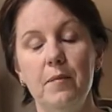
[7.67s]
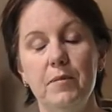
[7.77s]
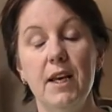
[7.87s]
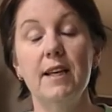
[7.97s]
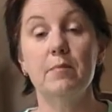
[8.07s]

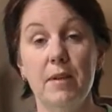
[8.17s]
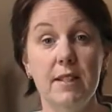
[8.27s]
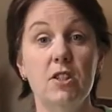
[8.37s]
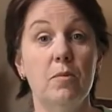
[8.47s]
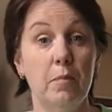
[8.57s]
text
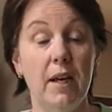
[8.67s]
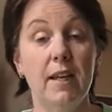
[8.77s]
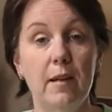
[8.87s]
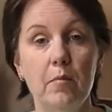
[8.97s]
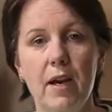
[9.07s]
message and by
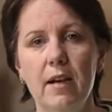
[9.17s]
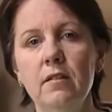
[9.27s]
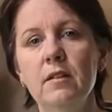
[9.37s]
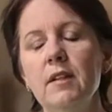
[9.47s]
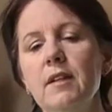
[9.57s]
email,
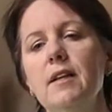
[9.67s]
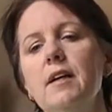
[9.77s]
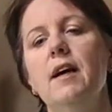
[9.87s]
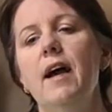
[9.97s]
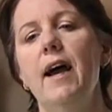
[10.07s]

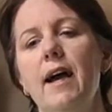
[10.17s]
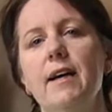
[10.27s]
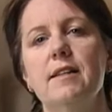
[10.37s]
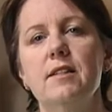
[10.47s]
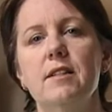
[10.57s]

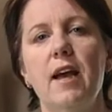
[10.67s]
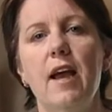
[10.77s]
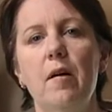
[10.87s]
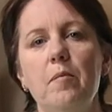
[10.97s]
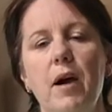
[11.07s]
and
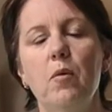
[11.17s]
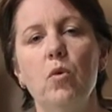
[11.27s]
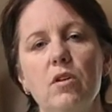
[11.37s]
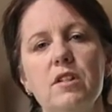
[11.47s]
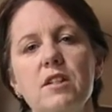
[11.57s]
I
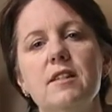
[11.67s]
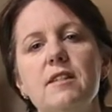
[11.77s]
want to